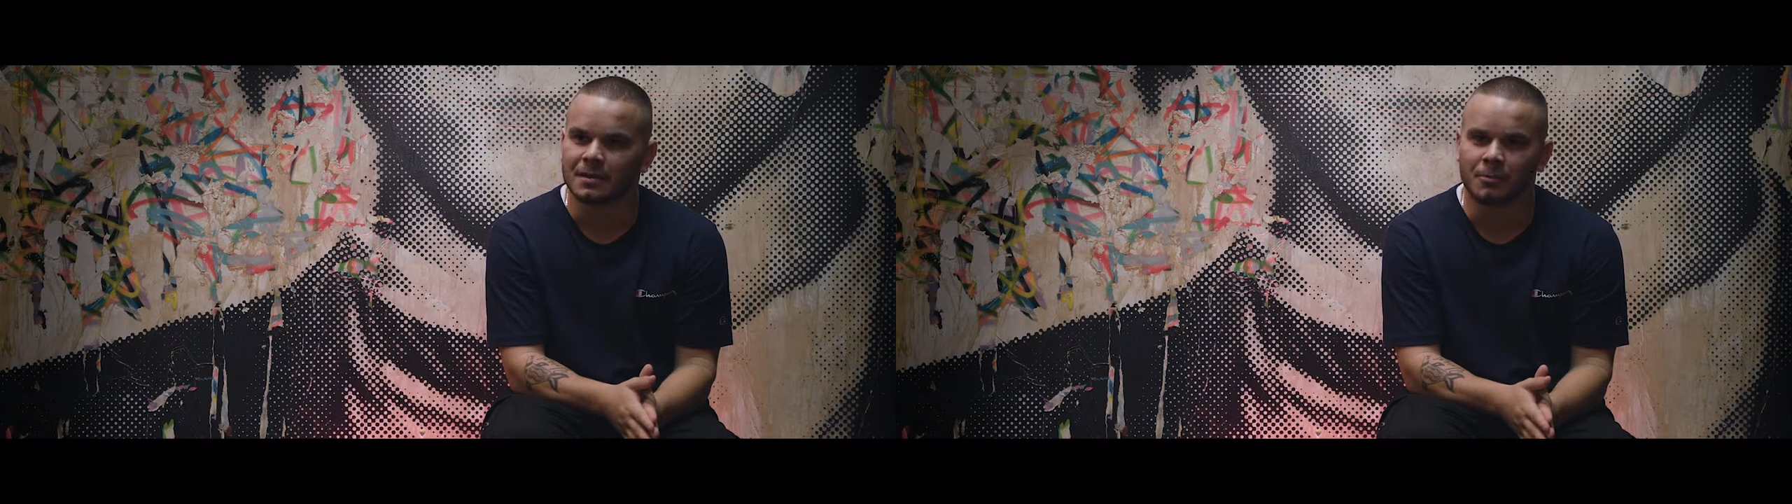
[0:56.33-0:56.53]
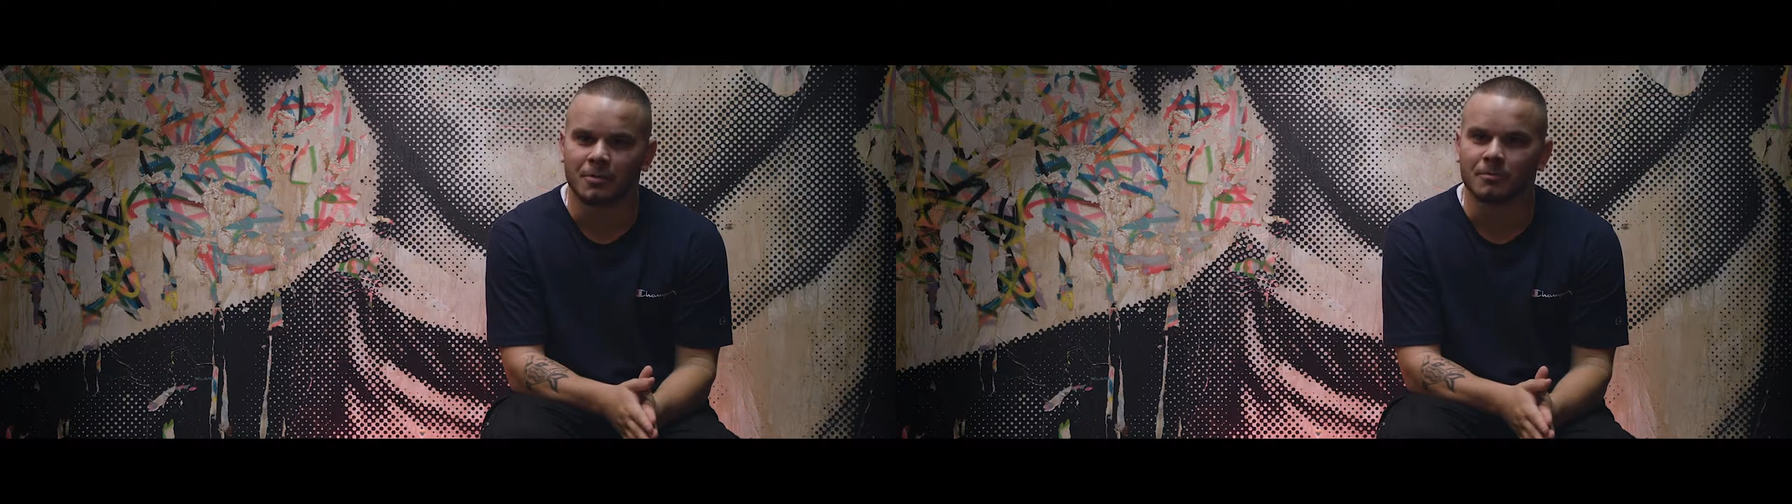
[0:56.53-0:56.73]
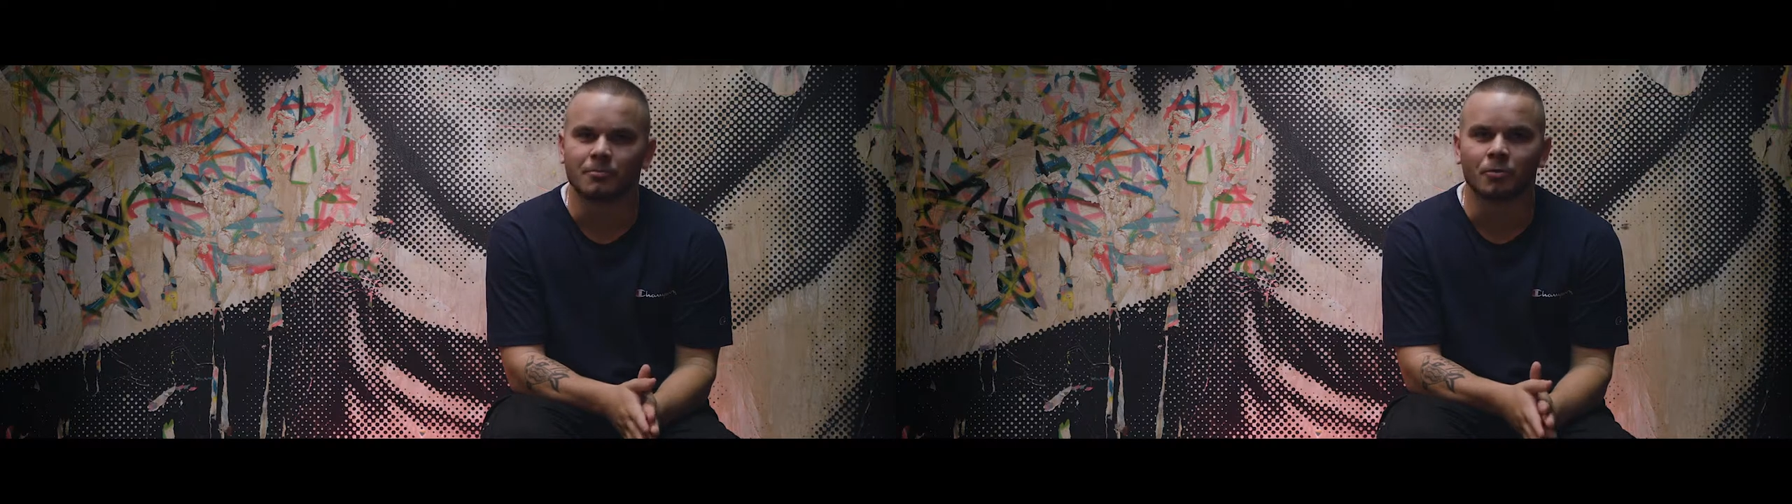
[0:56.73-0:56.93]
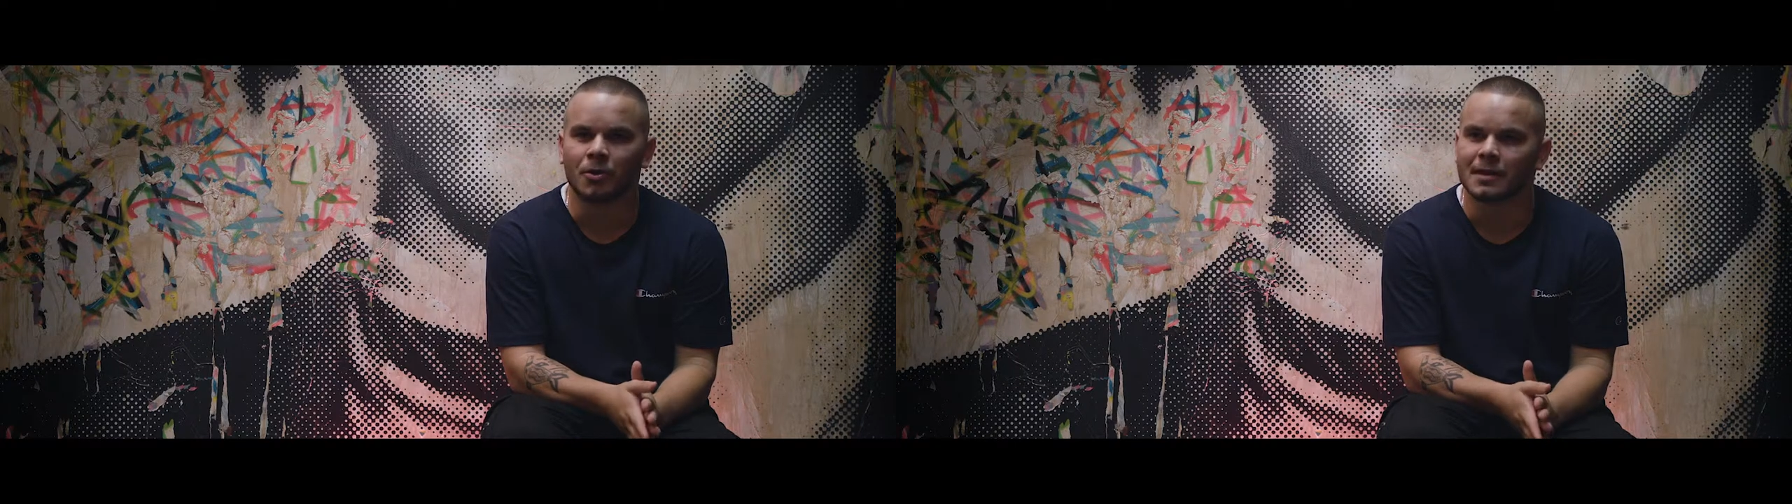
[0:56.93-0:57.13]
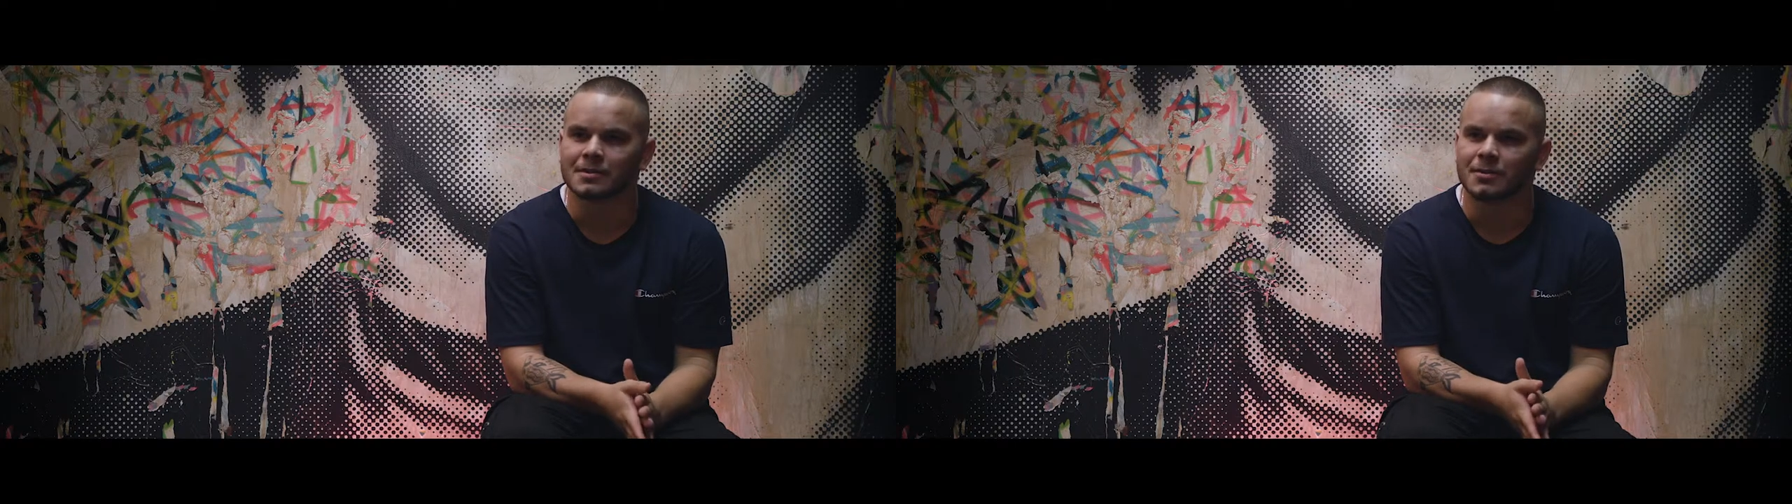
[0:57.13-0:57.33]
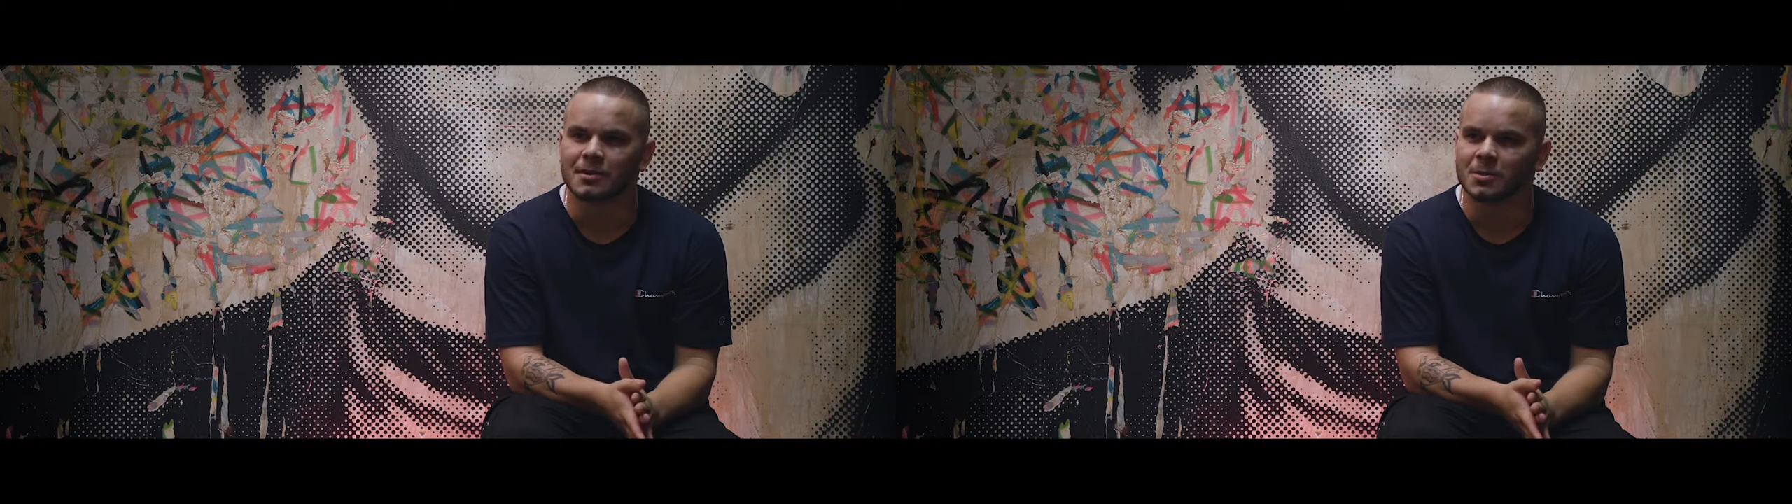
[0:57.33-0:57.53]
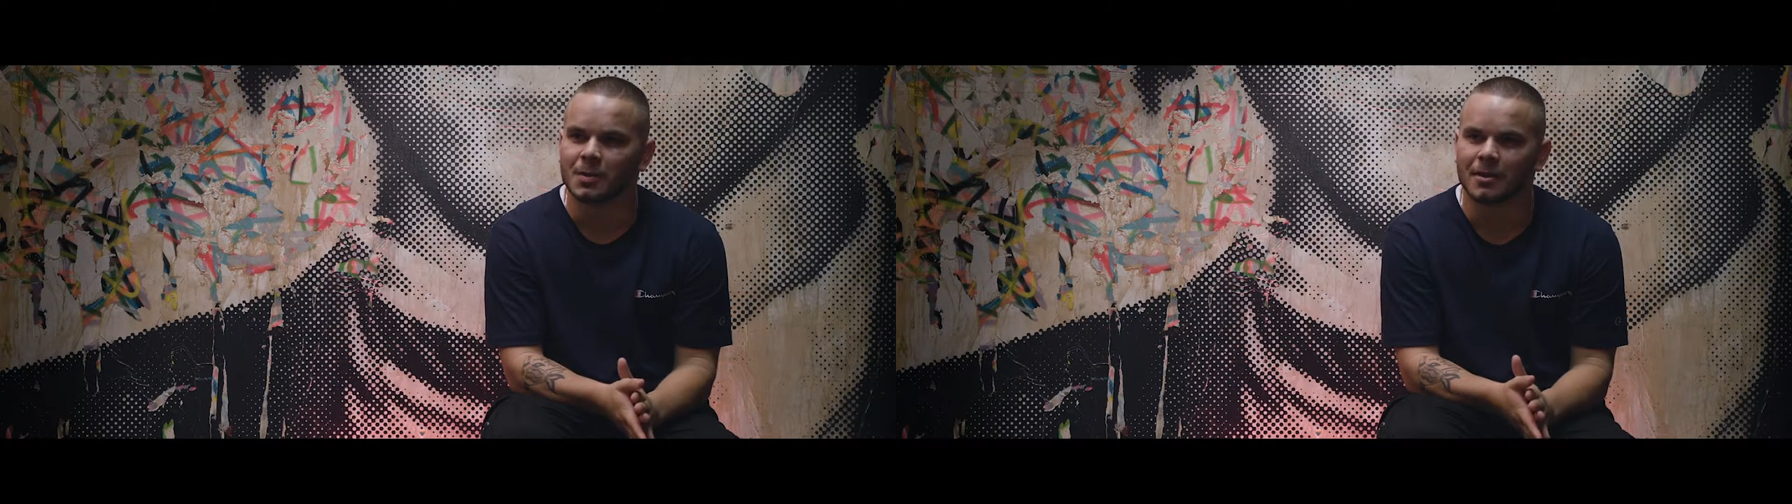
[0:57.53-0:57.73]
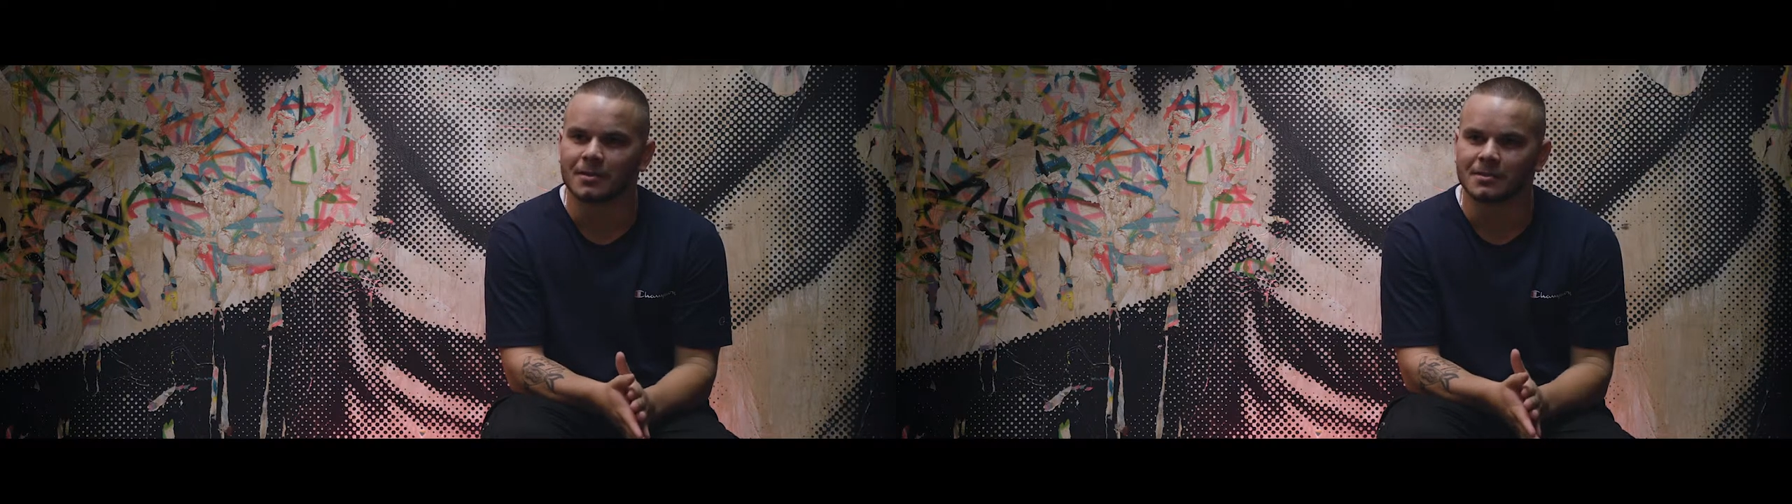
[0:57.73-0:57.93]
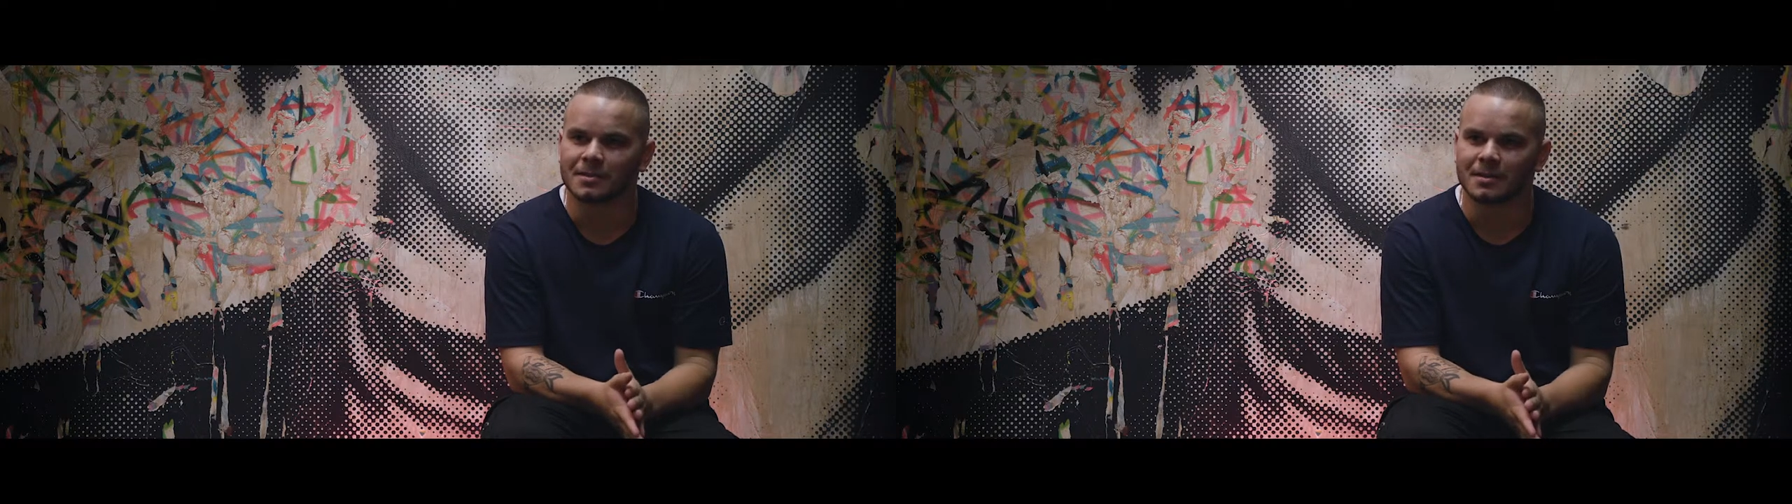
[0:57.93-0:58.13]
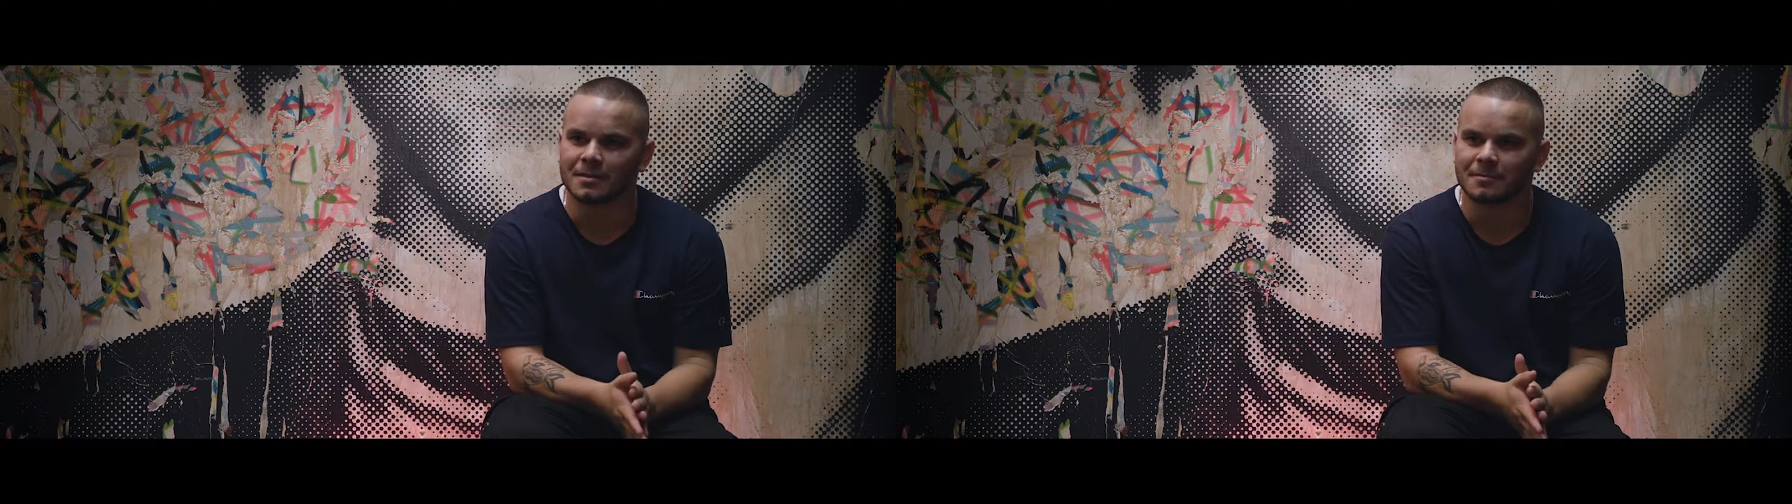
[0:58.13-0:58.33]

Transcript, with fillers: Like we wrote that song in two hours and